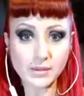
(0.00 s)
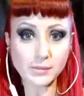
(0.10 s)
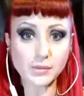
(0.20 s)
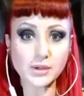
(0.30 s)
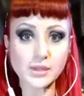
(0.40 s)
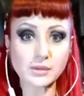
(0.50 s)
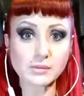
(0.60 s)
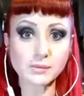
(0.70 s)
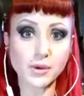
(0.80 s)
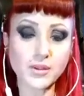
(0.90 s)
They're pretty
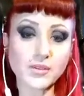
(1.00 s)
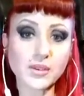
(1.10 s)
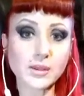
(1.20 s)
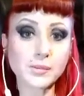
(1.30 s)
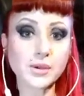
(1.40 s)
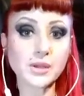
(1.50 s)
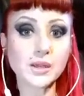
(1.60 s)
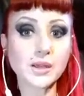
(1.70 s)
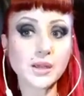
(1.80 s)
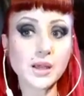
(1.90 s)
pricey, but
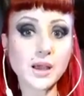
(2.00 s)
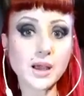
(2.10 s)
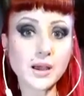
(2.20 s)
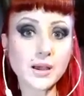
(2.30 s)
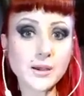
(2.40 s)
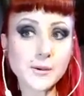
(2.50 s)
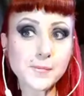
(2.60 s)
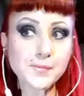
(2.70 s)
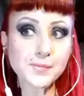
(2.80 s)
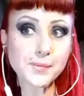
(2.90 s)

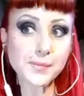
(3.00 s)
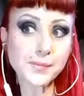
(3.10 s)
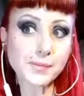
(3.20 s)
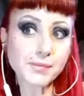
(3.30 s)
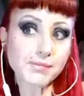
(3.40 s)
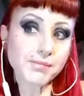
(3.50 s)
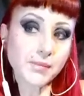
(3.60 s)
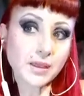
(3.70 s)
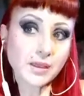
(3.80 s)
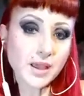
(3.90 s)
um,
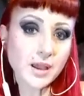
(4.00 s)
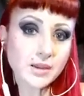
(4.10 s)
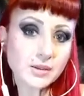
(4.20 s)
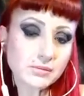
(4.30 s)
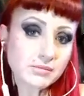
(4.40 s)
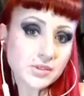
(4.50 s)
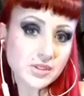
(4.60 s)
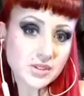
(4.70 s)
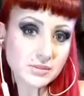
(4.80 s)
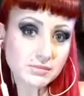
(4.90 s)
yeah, and
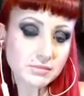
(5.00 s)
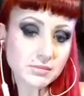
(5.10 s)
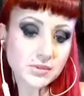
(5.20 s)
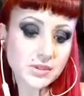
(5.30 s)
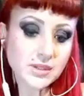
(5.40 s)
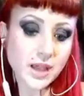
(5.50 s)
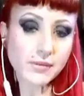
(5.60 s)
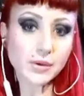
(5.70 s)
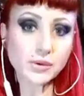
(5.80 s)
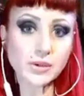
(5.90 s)
just have a
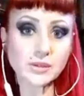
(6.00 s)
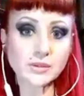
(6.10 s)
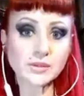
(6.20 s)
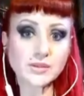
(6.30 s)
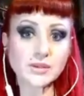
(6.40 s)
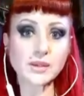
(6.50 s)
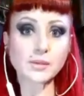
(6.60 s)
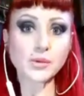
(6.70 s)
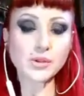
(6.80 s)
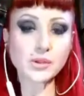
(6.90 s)
look and see
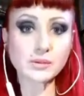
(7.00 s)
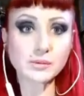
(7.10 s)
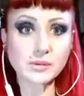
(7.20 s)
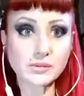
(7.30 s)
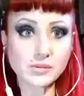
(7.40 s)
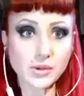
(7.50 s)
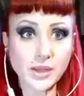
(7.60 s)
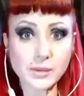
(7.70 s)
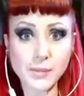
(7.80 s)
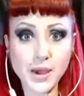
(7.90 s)
what you can try to
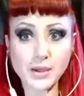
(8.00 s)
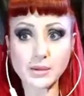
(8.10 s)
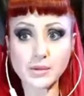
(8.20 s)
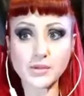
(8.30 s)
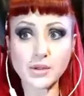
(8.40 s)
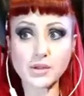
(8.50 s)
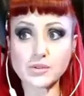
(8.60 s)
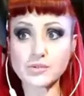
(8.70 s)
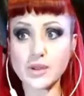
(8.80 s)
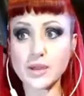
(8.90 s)
get a bargain, because a lot
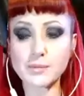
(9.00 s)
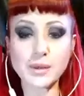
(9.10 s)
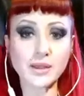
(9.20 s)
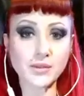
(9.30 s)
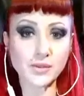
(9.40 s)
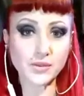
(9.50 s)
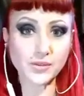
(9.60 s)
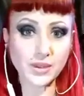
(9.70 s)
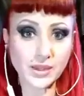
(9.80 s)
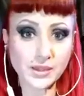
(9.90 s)
of places
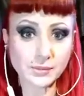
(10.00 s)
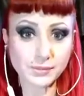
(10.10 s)
they